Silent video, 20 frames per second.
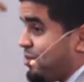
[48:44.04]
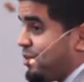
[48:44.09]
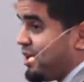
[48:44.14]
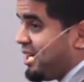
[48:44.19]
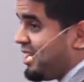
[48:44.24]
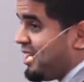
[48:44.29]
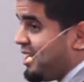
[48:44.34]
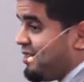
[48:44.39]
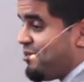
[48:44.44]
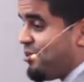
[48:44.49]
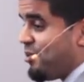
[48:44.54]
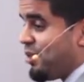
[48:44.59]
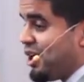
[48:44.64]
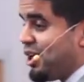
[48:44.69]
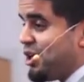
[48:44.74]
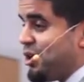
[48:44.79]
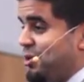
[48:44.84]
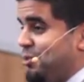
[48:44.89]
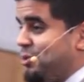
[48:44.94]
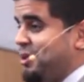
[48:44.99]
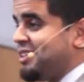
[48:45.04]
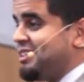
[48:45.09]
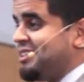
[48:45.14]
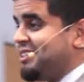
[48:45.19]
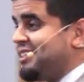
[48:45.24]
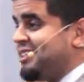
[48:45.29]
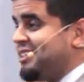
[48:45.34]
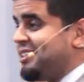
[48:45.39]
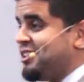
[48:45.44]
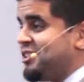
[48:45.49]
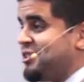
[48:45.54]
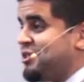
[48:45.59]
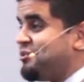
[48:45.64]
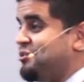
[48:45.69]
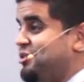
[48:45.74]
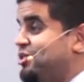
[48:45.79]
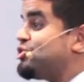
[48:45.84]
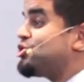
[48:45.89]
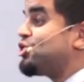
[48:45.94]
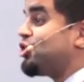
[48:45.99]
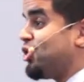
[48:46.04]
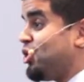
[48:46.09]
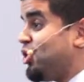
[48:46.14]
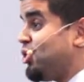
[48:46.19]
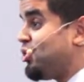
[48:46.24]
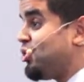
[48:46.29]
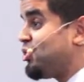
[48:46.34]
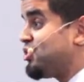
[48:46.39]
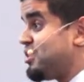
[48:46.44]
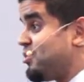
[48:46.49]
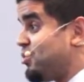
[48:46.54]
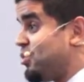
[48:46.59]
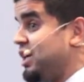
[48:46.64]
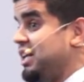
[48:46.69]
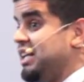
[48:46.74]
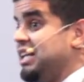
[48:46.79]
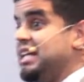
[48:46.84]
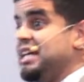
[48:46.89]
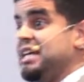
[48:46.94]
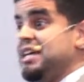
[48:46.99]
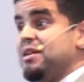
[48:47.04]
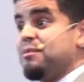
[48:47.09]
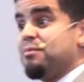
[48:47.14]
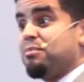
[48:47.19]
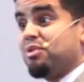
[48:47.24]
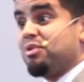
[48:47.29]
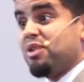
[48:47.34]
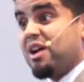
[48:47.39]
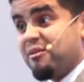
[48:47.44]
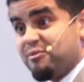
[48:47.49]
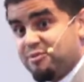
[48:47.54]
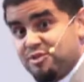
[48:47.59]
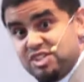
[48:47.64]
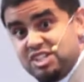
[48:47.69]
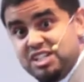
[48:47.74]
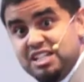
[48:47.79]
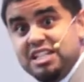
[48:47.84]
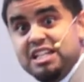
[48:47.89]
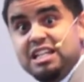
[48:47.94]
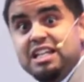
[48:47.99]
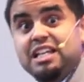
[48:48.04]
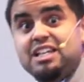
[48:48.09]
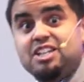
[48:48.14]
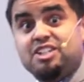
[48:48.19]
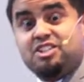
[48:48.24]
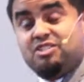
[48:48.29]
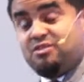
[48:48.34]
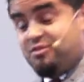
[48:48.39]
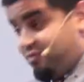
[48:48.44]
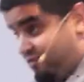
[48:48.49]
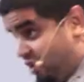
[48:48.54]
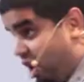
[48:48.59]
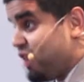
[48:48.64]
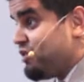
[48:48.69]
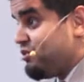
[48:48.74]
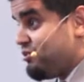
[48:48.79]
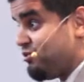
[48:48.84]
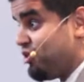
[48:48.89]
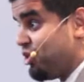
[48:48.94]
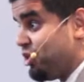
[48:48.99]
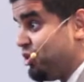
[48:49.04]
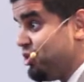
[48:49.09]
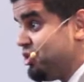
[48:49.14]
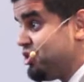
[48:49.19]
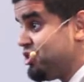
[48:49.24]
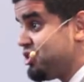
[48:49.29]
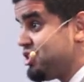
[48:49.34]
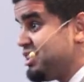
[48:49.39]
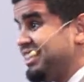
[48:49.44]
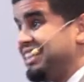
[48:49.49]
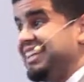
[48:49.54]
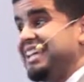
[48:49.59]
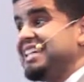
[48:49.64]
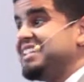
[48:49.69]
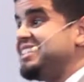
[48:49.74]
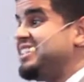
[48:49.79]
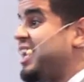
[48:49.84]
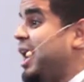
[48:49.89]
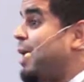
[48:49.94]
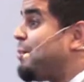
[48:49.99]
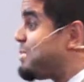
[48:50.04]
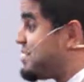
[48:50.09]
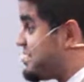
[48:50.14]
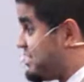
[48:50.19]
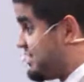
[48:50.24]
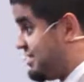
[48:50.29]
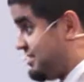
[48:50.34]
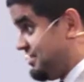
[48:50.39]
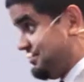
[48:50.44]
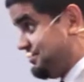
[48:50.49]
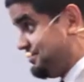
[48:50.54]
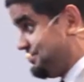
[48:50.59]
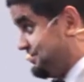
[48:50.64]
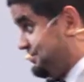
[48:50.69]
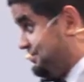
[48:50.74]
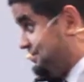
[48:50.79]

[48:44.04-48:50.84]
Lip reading: by the way, if you want to know what the future holds and what prophecy unfolds, is the opposite.